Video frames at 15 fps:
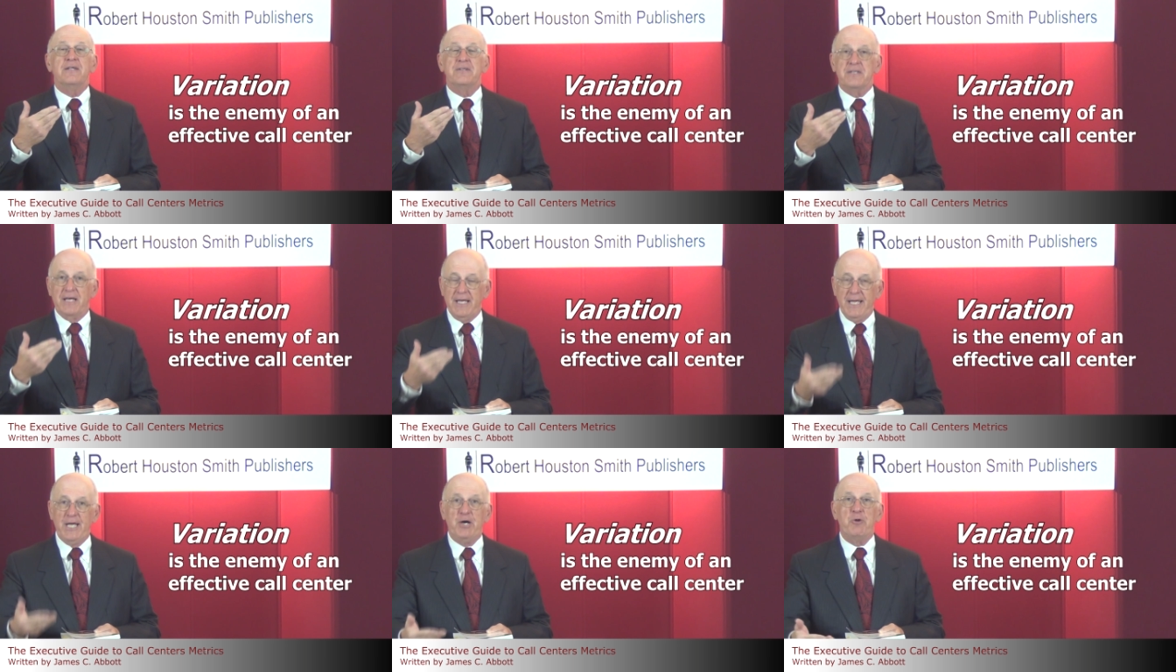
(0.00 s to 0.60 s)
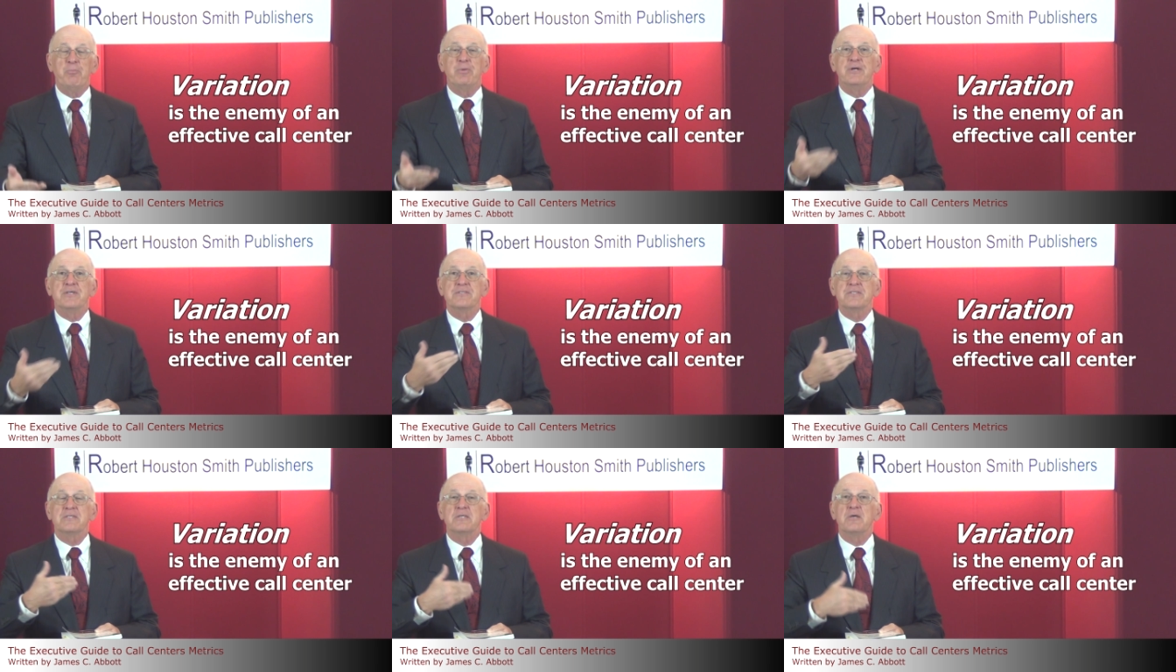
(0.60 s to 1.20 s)
to help
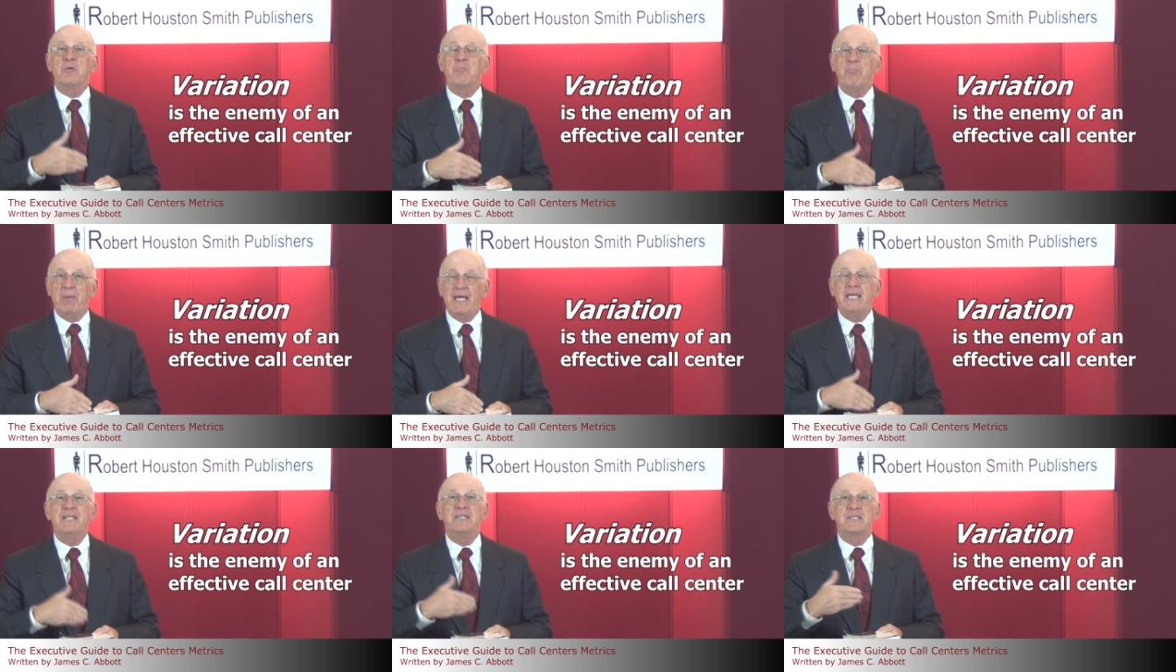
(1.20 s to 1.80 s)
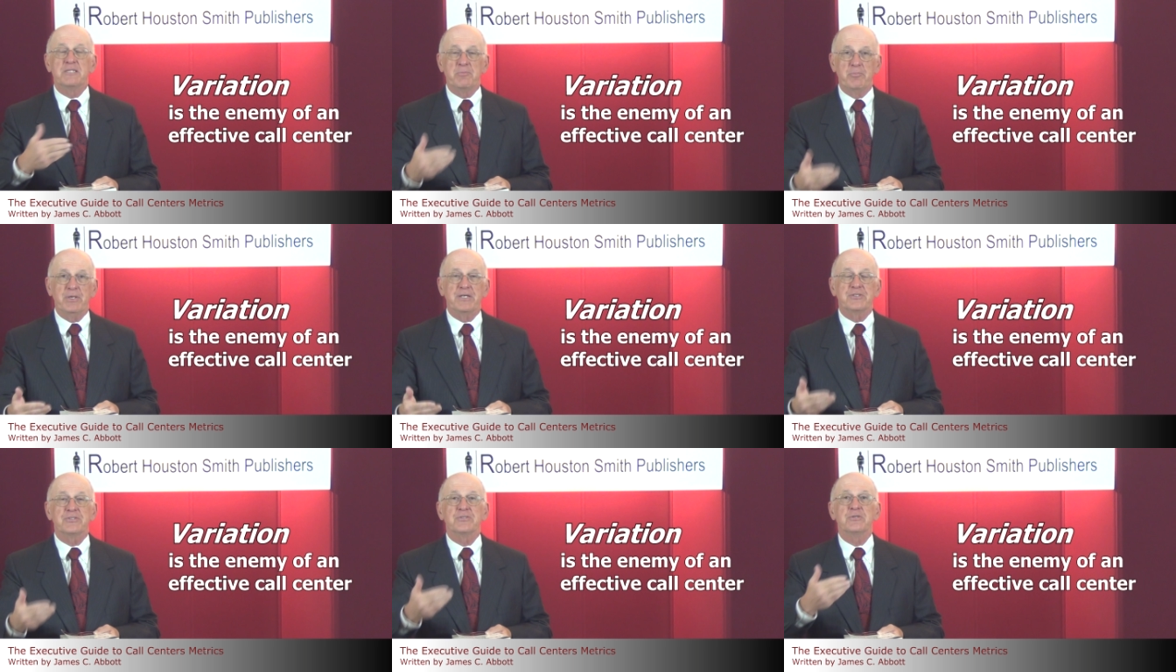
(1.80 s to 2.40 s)
us paint the
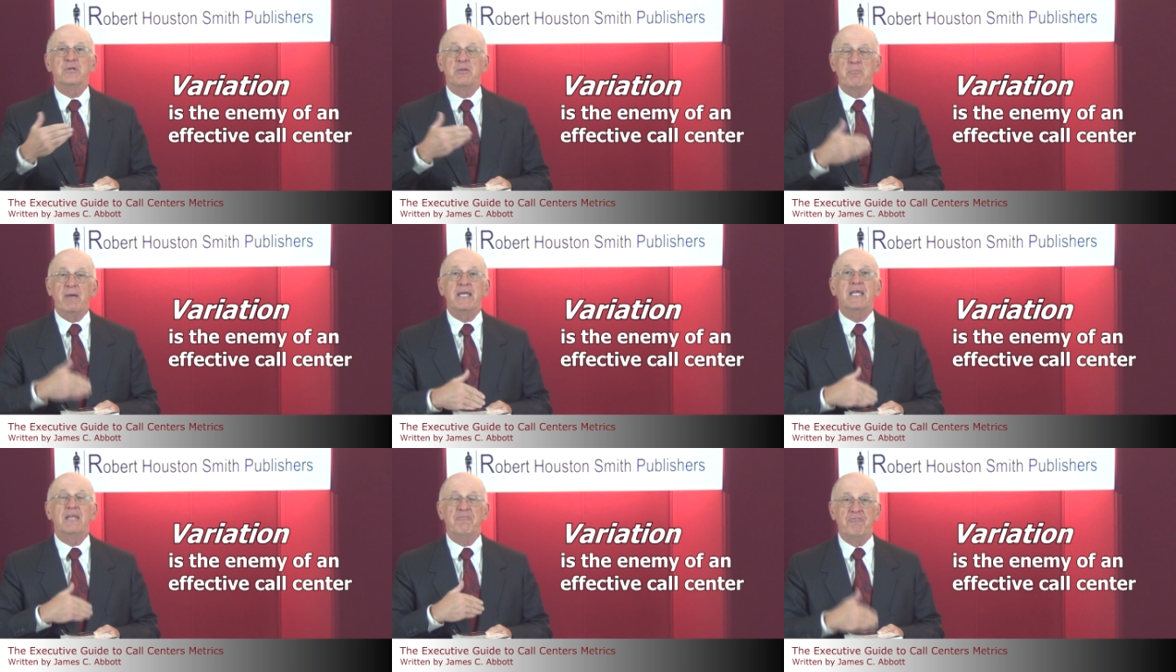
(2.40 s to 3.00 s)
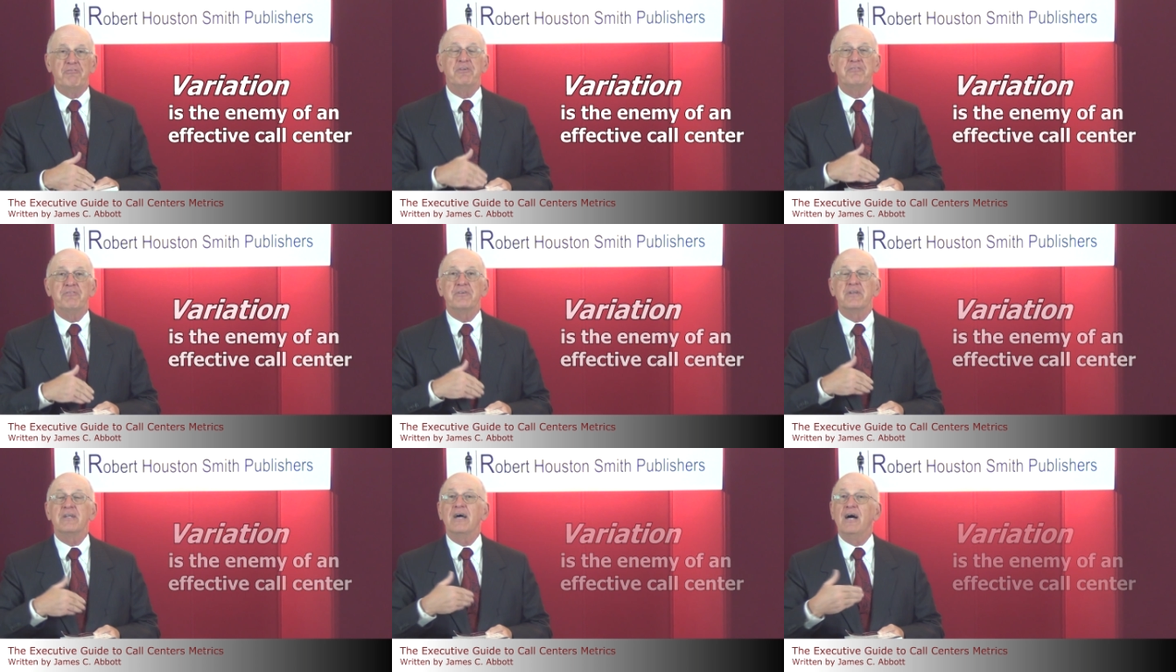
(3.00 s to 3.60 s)
picture and make it
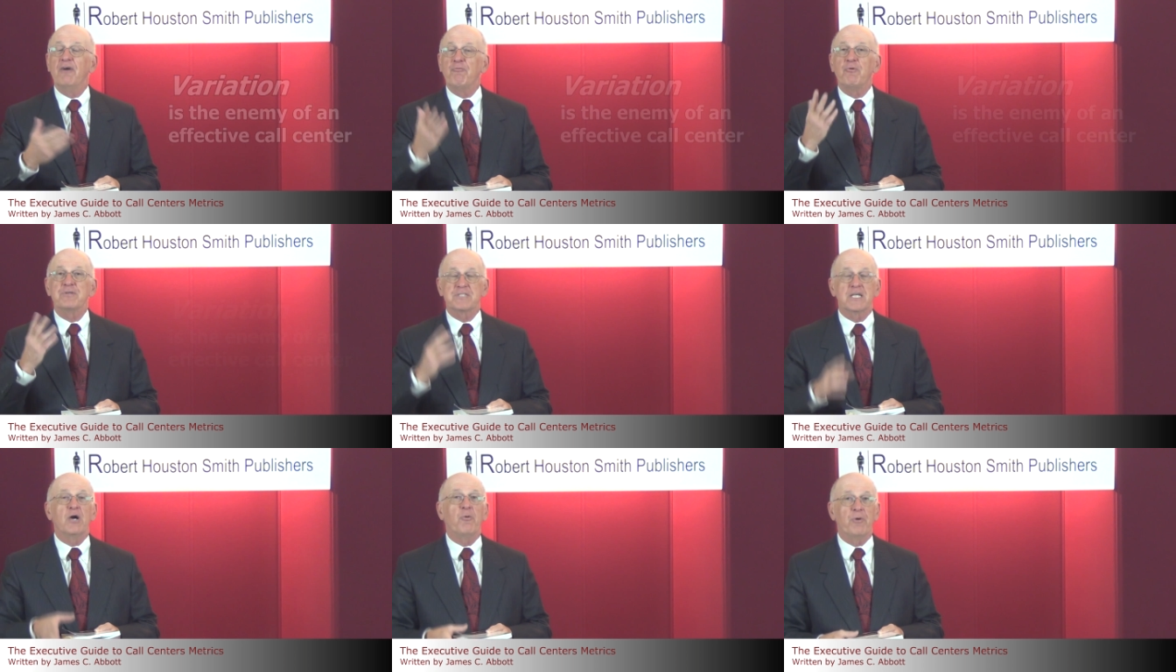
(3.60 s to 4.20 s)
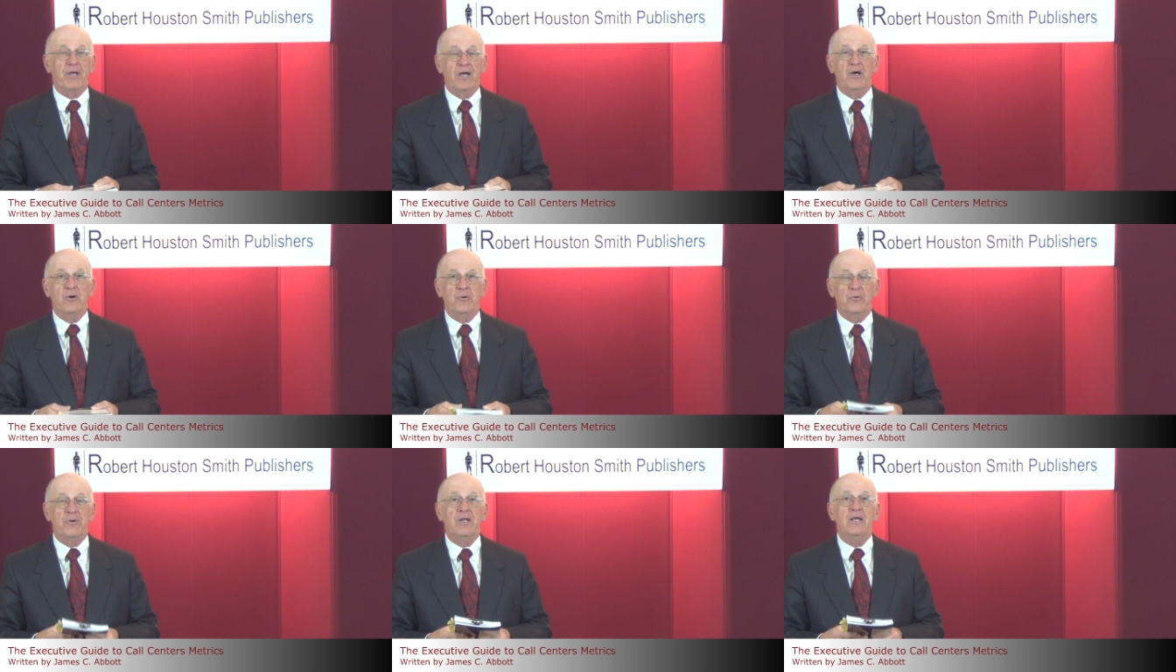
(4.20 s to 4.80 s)
vivid of what's going on